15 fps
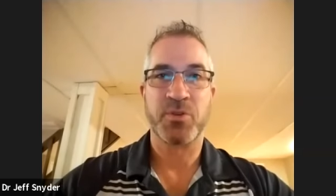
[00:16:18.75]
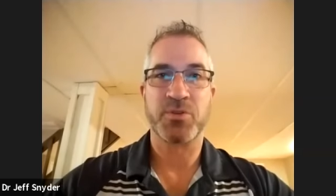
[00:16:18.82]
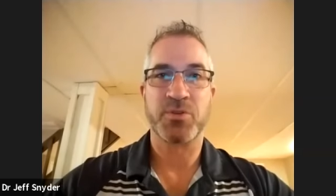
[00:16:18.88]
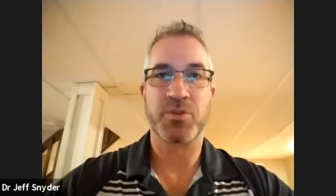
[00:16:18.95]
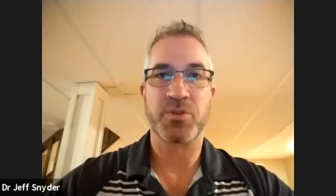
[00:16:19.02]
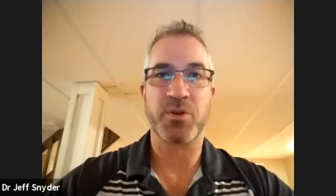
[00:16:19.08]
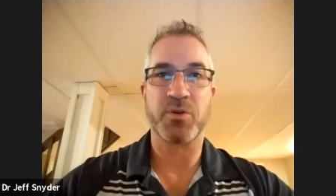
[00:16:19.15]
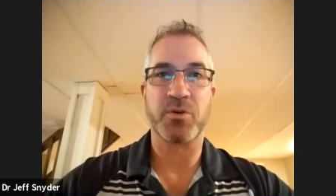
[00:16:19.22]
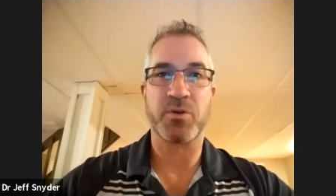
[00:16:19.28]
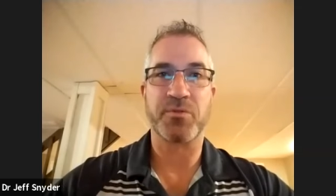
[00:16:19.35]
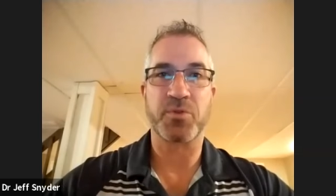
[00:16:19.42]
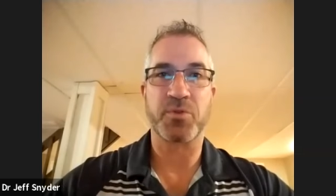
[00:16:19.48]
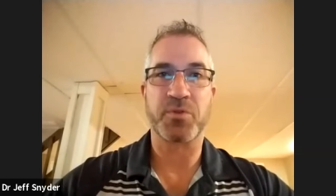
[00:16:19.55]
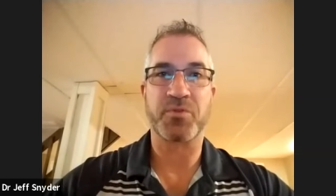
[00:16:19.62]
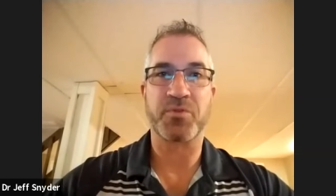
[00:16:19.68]
So if
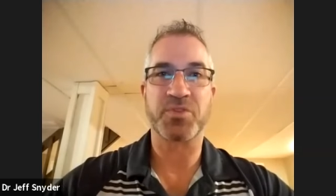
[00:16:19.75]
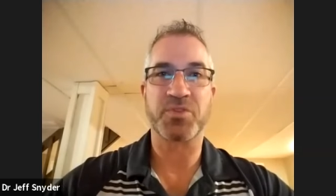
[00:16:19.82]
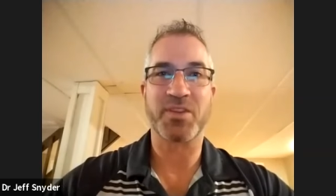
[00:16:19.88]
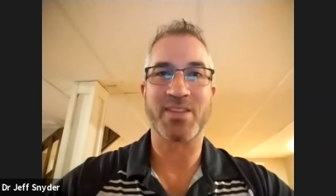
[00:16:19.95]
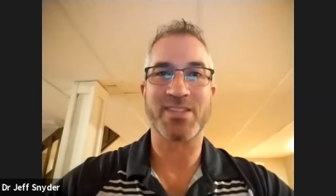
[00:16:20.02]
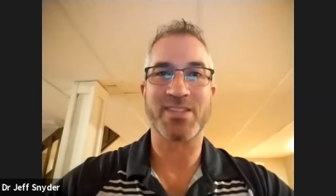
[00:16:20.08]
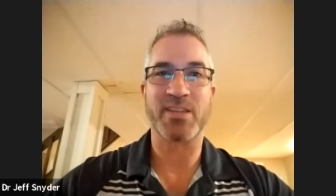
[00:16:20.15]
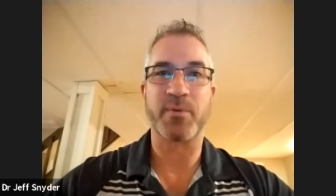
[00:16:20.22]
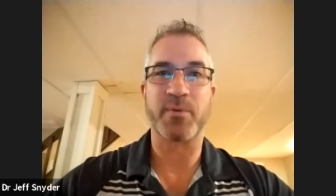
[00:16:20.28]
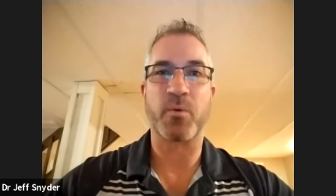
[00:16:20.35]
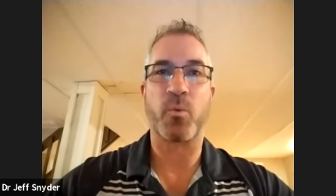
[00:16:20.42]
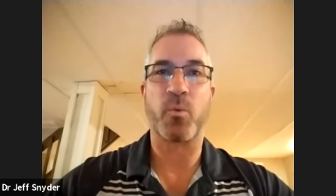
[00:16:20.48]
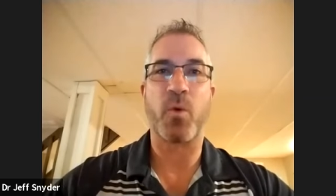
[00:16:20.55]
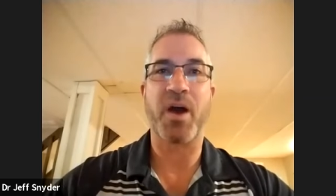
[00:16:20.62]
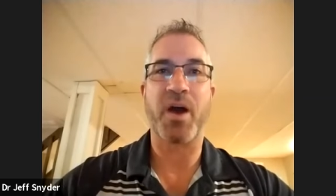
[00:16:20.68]
you're looking for something that's a little bit
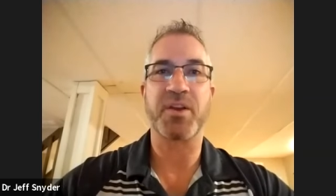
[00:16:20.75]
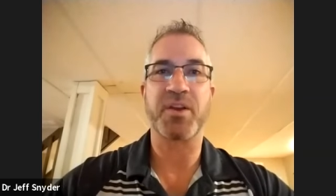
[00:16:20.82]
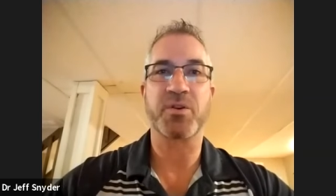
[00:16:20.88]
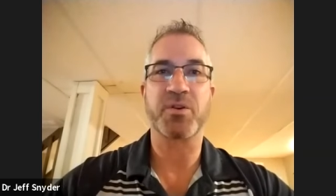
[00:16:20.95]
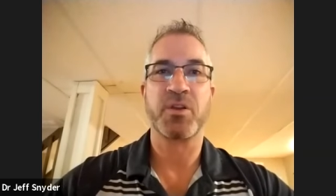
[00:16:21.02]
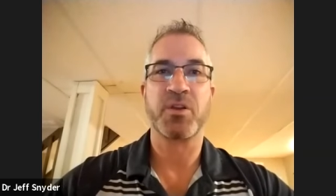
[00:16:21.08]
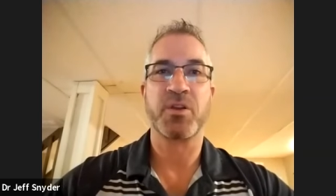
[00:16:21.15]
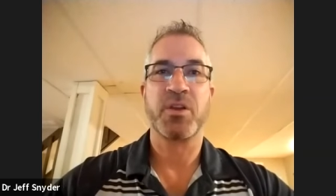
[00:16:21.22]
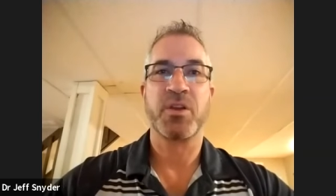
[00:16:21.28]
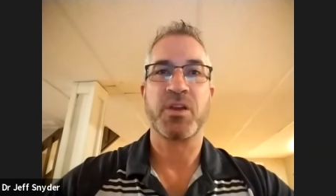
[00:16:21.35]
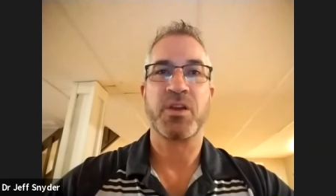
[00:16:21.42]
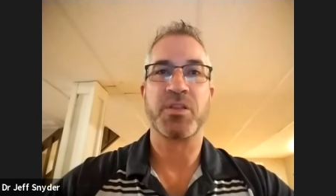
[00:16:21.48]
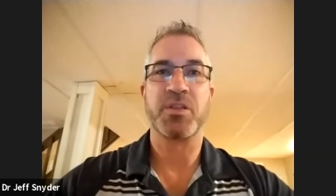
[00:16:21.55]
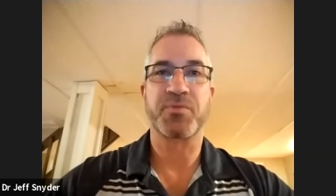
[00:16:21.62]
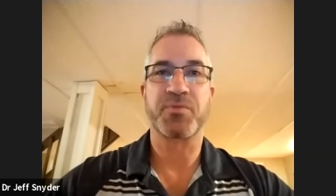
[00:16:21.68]
wider
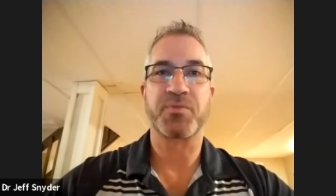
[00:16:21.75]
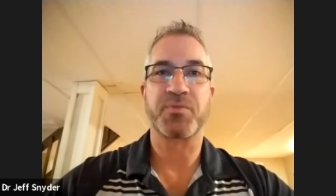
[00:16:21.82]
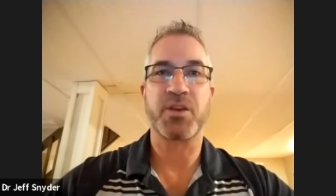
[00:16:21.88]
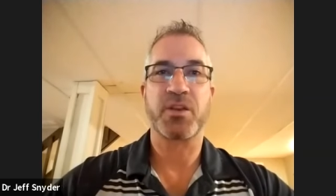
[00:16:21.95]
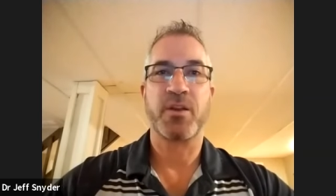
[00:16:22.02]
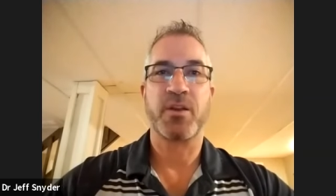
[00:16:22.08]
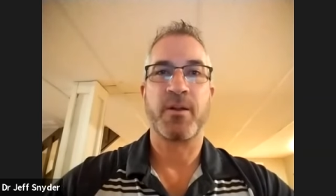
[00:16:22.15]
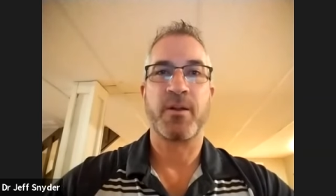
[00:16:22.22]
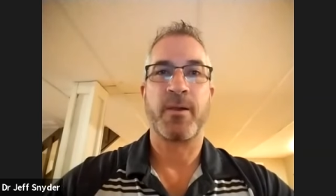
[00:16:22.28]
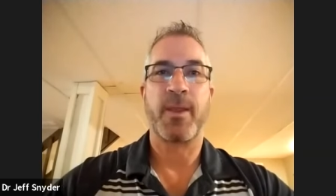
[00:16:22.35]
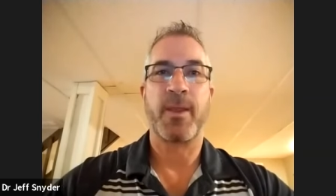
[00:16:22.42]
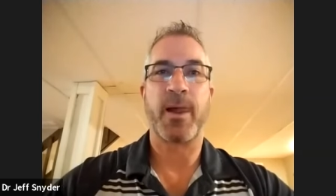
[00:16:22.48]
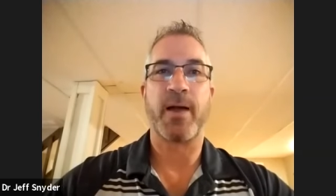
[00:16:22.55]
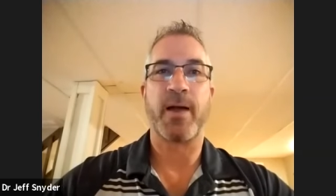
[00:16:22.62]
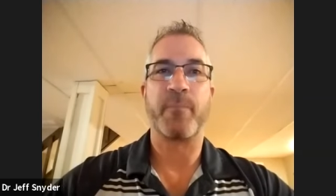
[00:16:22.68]
in the front,
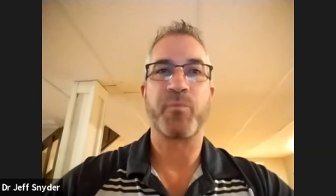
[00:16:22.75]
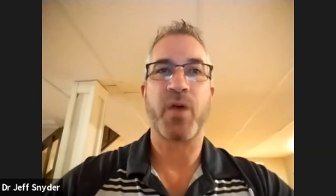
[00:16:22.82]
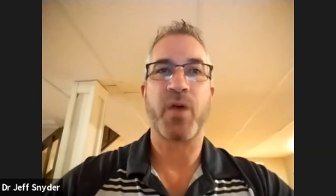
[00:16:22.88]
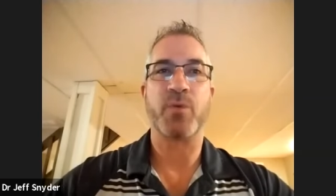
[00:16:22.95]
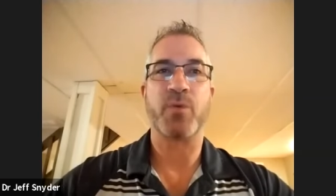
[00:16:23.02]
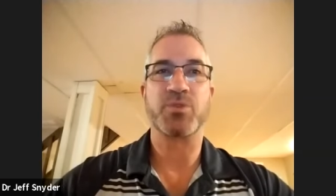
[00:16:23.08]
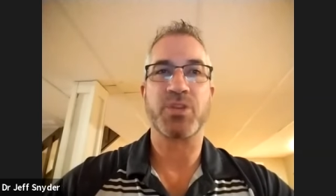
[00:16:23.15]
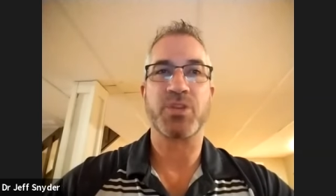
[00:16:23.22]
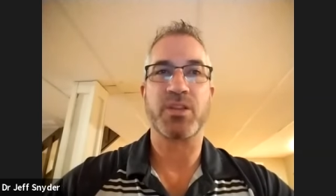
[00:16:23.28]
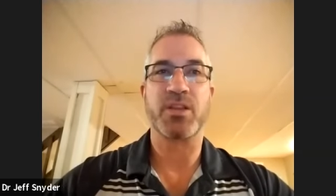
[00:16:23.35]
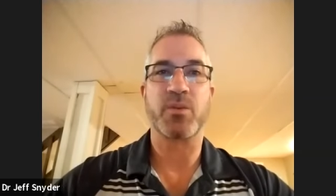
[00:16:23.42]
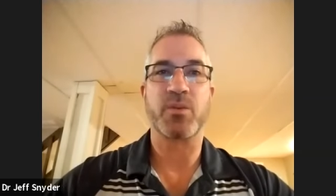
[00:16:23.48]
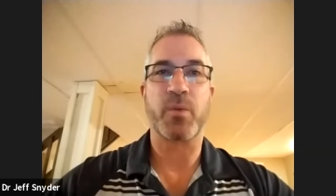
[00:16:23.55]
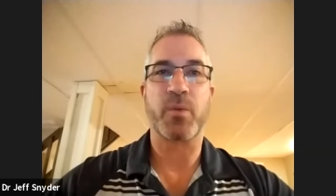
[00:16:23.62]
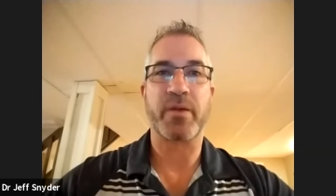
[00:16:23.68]
um, I would say
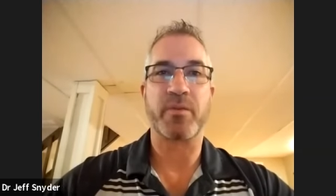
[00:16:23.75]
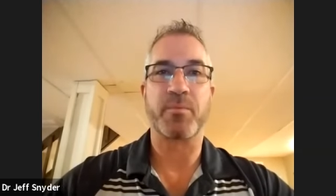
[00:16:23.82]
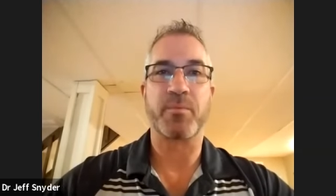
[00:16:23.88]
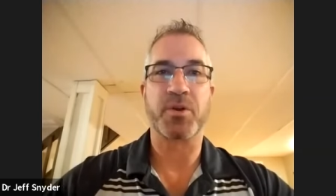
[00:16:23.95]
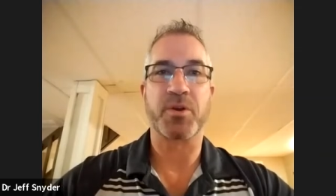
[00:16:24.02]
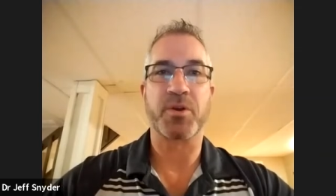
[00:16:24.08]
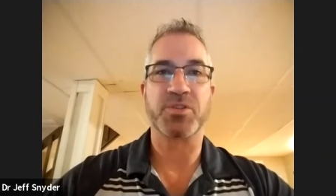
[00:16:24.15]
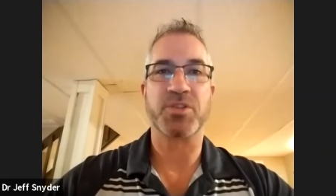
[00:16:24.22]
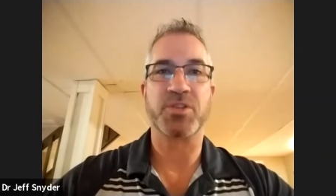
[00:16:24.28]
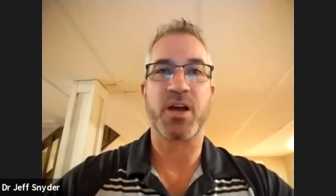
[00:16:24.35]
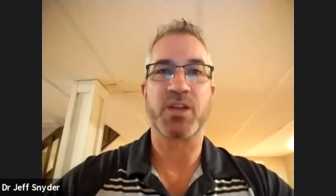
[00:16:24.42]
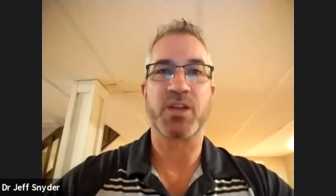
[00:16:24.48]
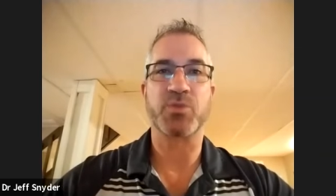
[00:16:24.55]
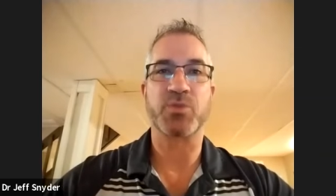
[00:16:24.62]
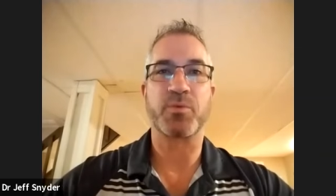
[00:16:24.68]
that wearing
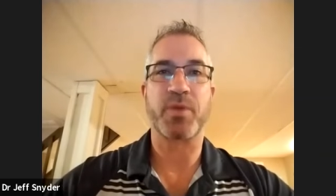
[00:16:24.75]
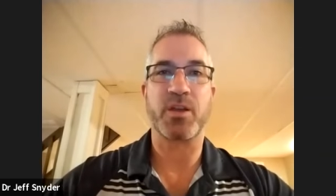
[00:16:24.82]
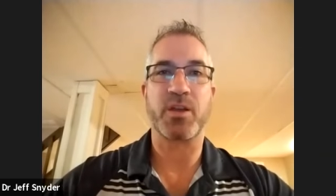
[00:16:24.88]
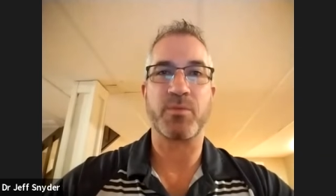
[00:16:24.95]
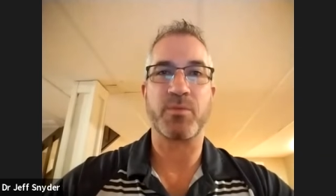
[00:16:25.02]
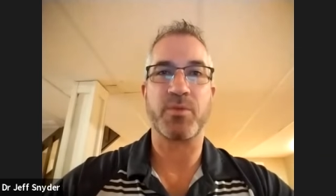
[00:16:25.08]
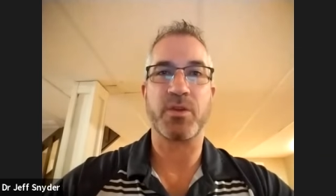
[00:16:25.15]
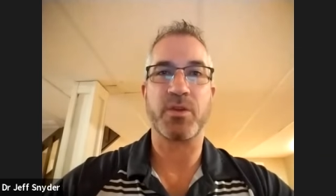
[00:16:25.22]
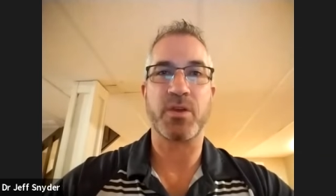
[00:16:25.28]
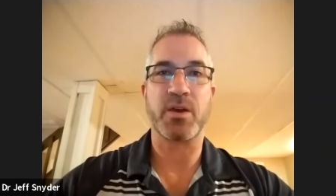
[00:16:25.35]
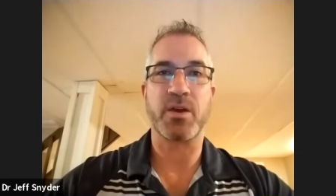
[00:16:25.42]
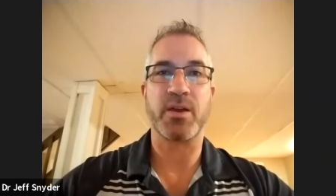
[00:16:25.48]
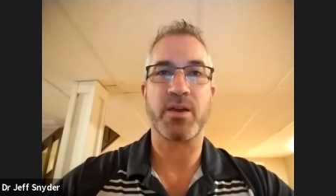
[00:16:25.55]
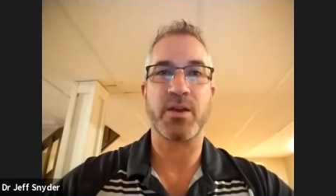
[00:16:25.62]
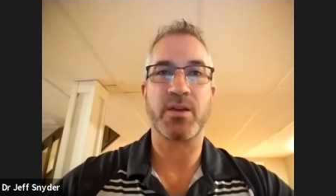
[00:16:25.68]
Birkenstocks would probably be,
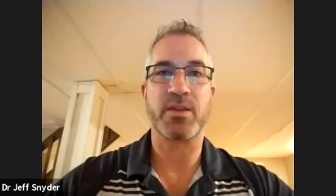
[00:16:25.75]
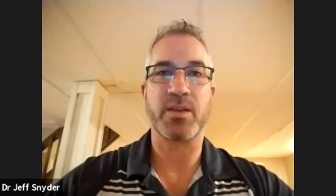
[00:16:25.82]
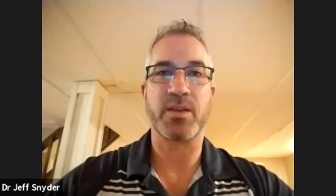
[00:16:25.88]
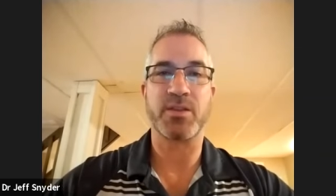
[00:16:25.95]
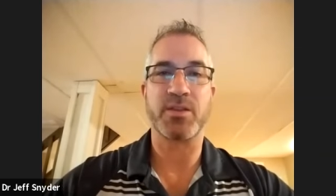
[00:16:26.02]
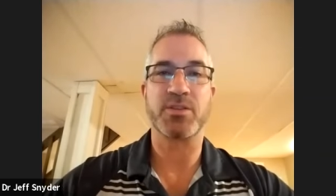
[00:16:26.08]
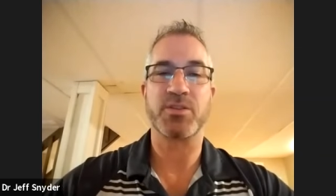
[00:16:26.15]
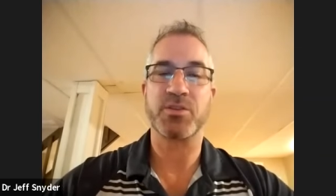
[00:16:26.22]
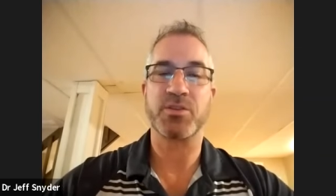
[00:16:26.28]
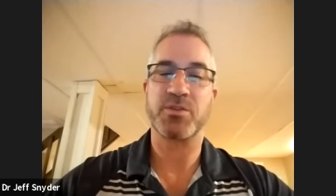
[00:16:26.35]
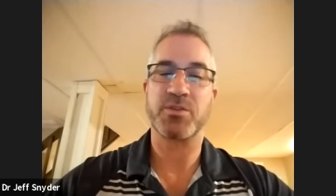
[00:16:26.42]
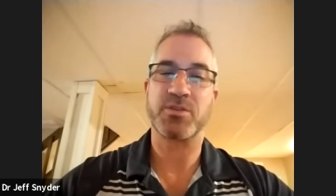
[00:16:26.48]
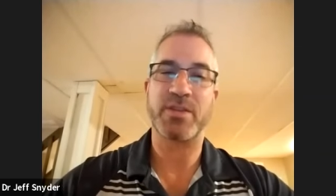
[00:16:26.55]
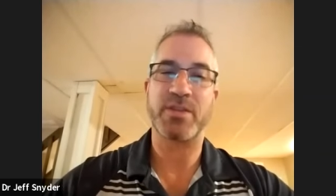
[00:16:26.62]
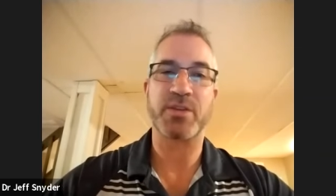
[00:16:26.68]
uh, again, the,
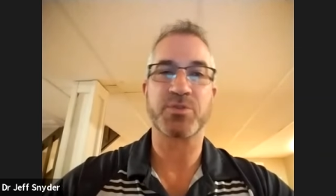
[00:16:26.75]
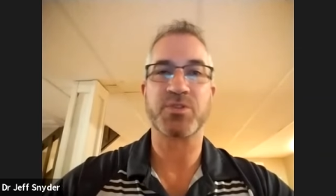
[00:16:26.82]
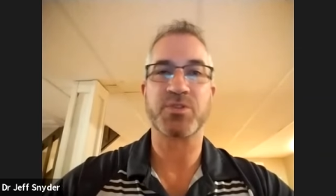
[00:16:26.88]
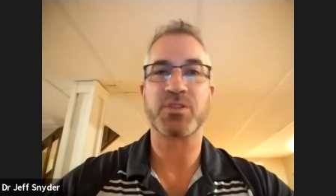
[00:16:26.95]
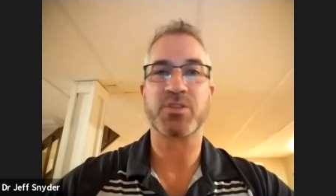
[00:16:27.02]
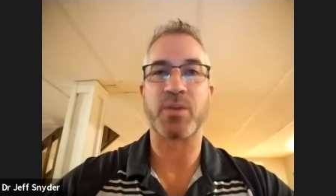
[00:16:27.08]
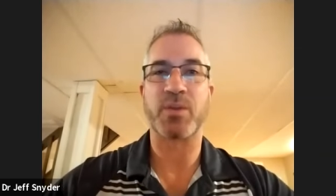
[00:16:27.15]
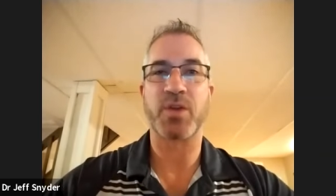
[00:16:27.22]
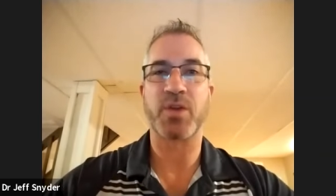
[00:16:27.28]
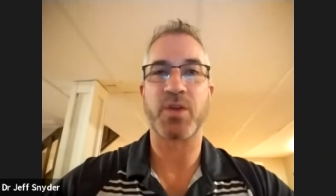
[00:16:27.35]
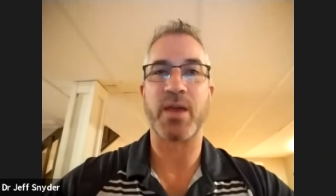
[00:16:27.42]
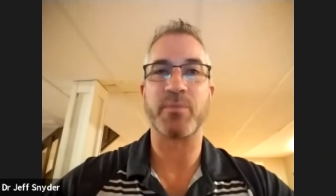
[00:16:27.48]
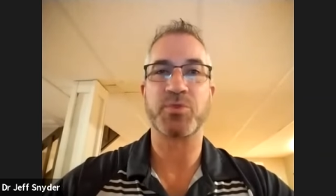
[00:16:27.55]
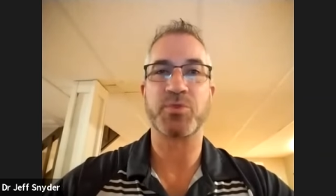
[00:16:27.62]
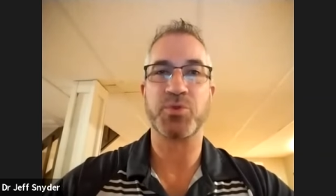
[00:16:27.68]
the, sandals in the
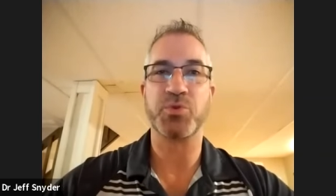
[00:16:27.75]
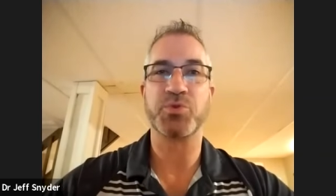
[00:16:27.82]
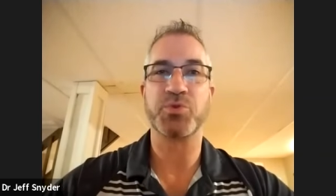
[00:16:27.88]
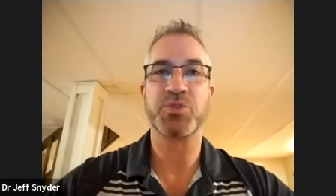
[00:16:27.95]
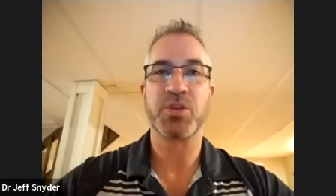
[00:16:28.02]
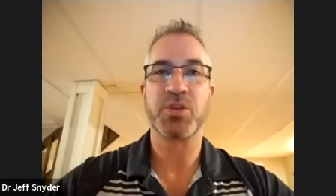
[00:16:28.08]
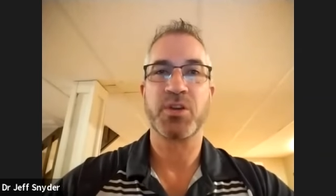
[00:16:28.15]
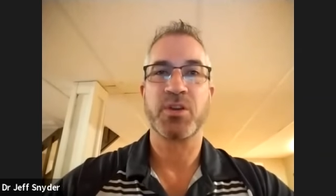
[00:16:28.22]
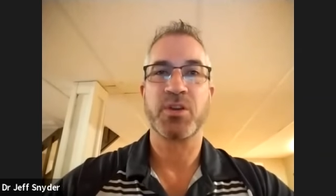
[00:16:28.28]
summertime, shoes.